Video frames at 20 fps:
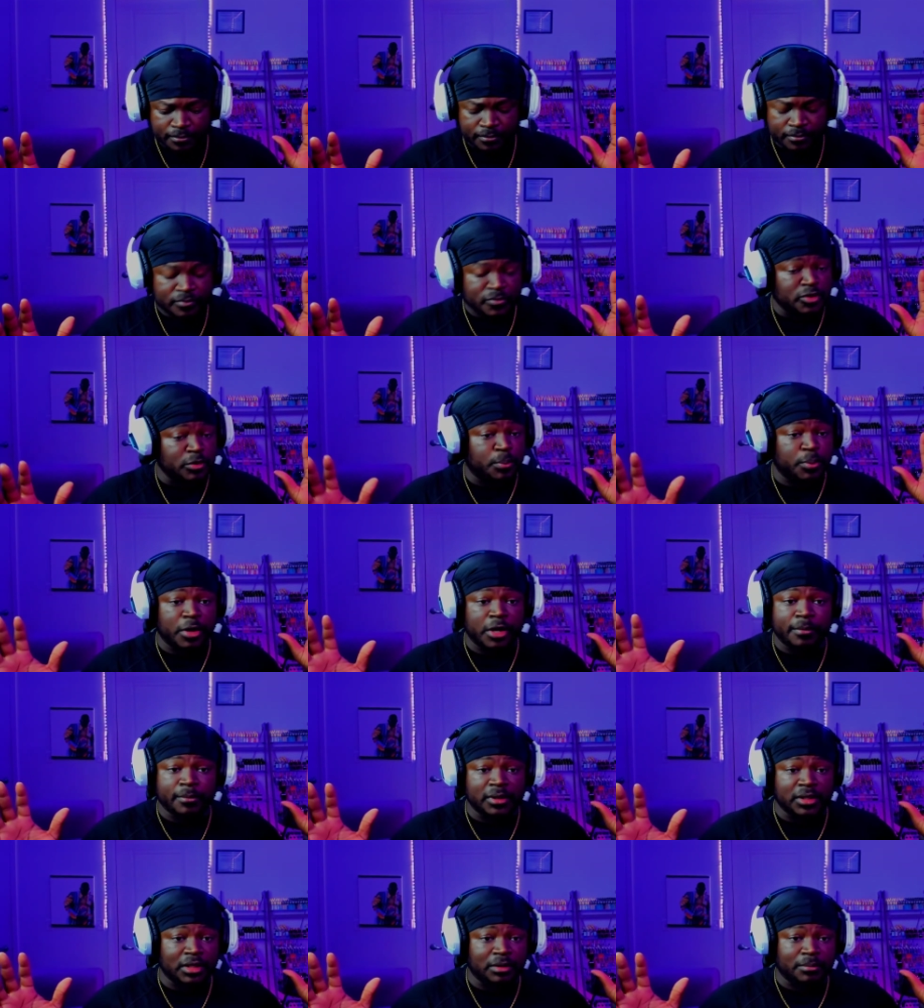
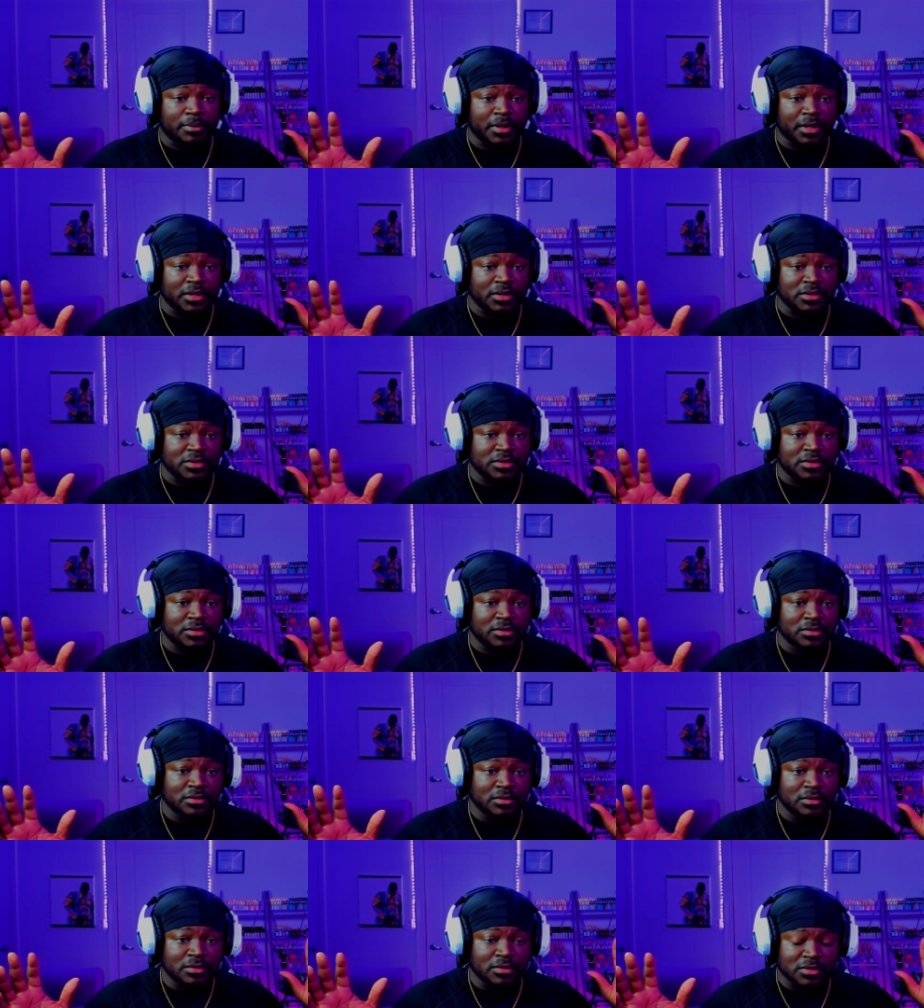Supremely impressed.
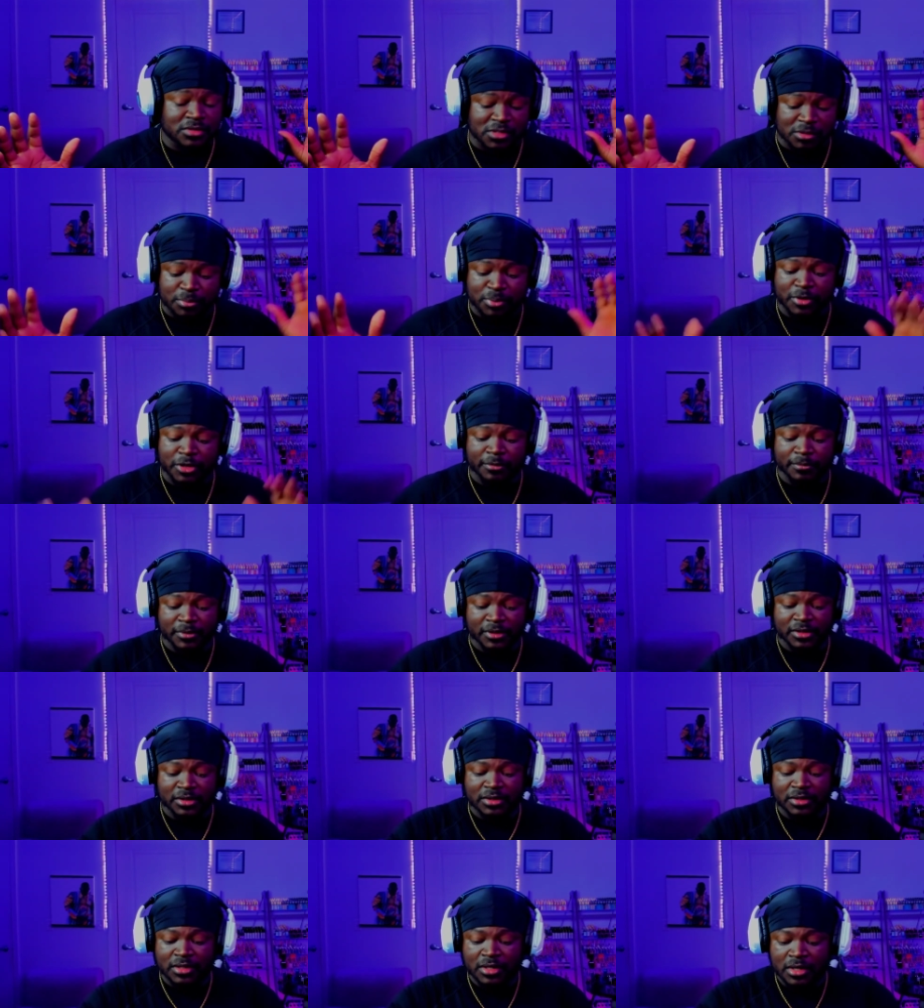
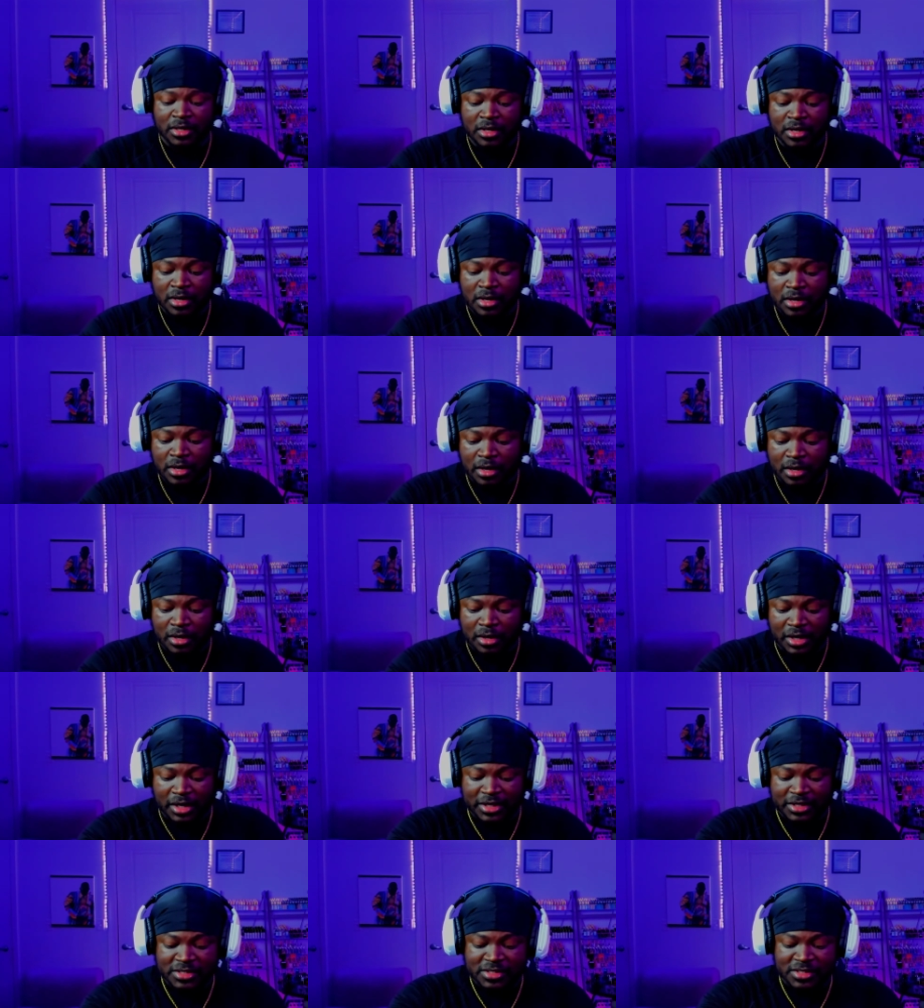Supremely.
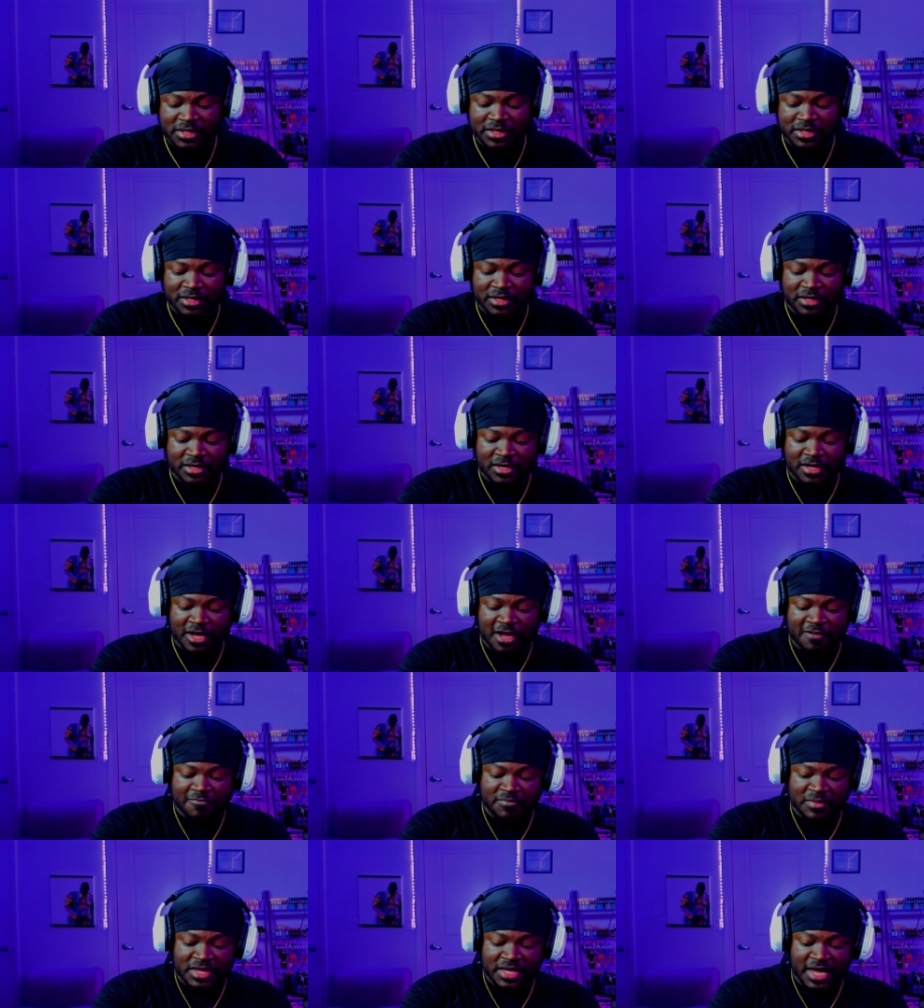Like I said, he gave
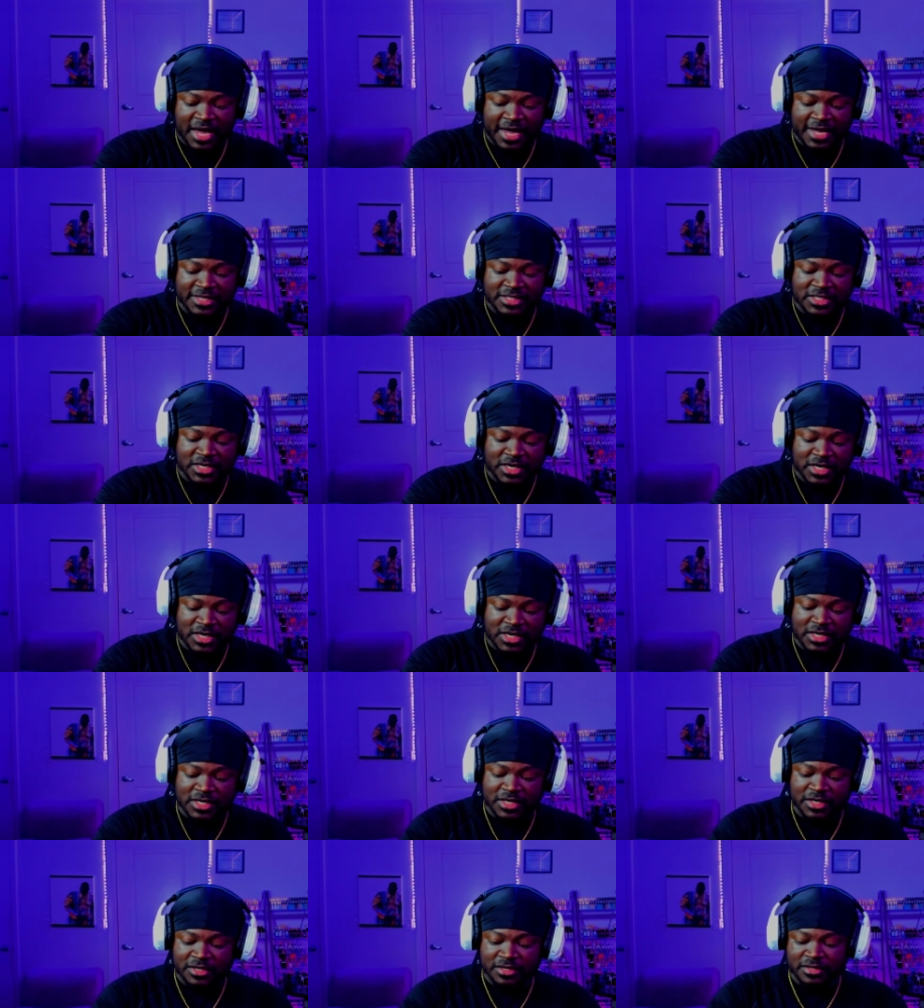me a
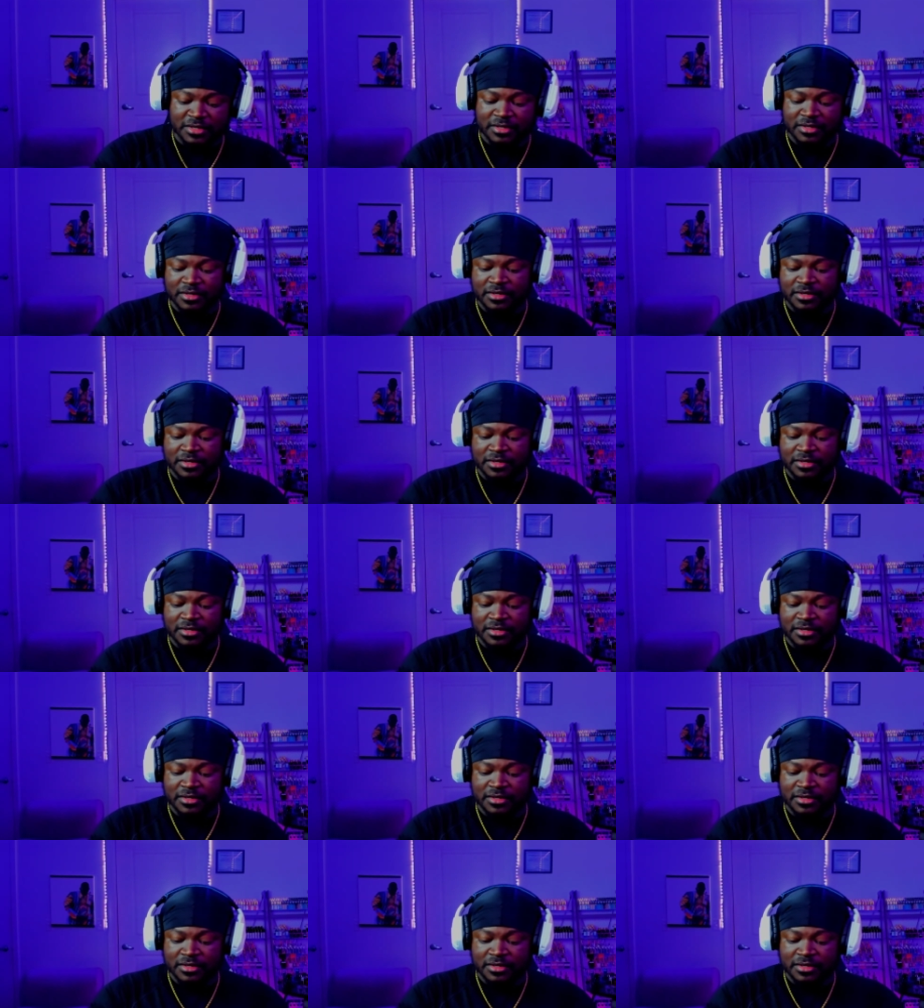ton